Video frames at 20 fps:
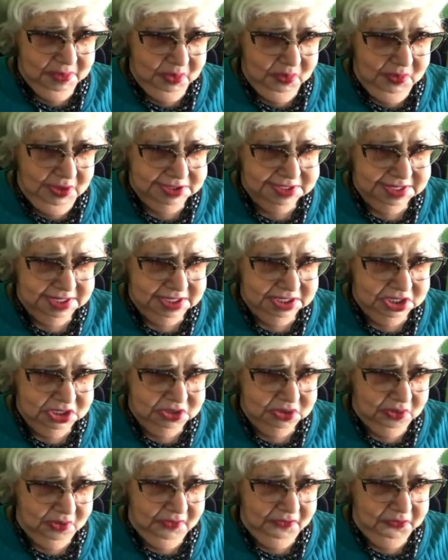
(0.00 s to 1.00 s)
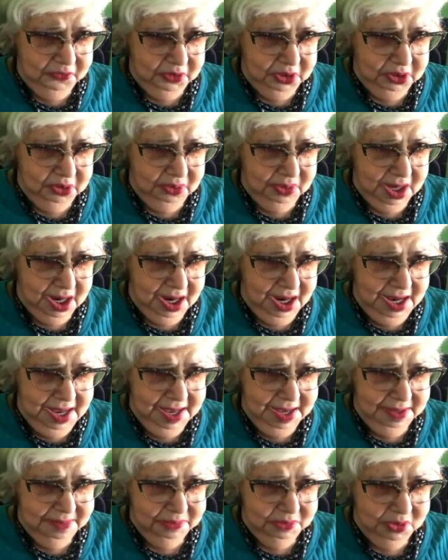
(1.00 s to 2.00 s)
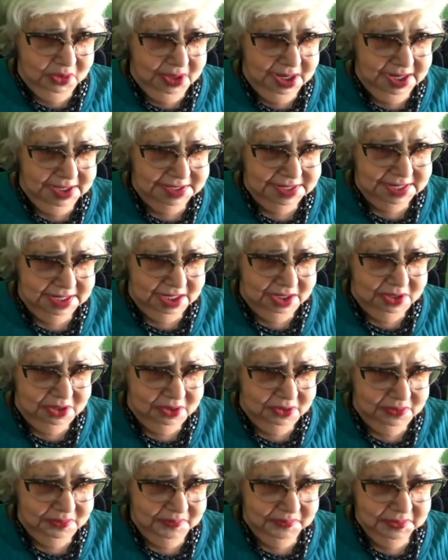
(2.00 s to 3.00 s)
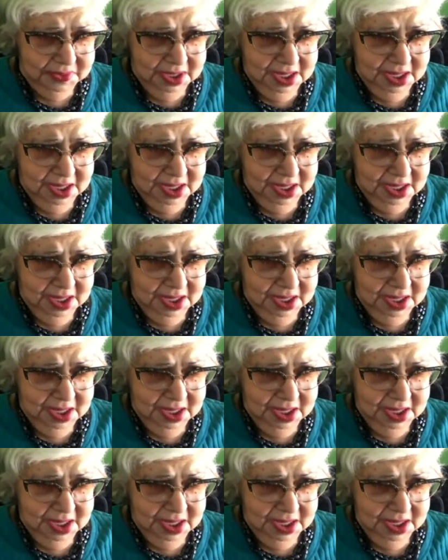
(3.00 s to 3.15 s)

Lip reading: What's in store for you? I am going to tell you